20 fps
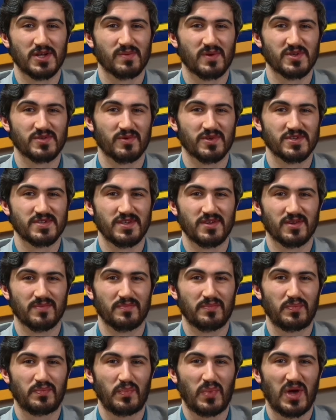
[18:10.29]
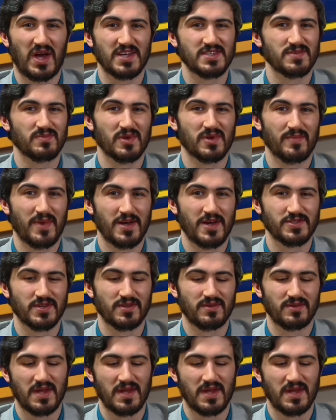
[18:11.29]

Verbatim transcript: much worse than you can possibly imagine.